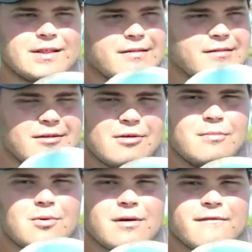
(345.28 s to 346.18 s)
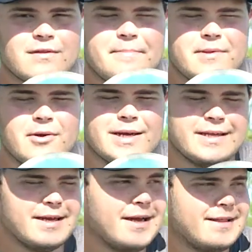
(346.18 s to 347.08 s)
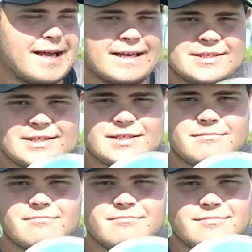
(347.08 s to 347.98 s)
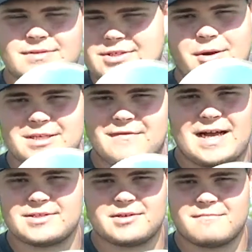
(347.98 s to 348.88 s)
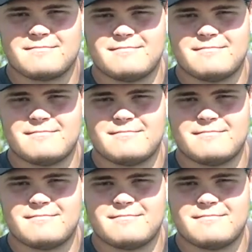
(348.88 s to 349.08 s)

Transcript: with a little more flip to it that could just so much faster.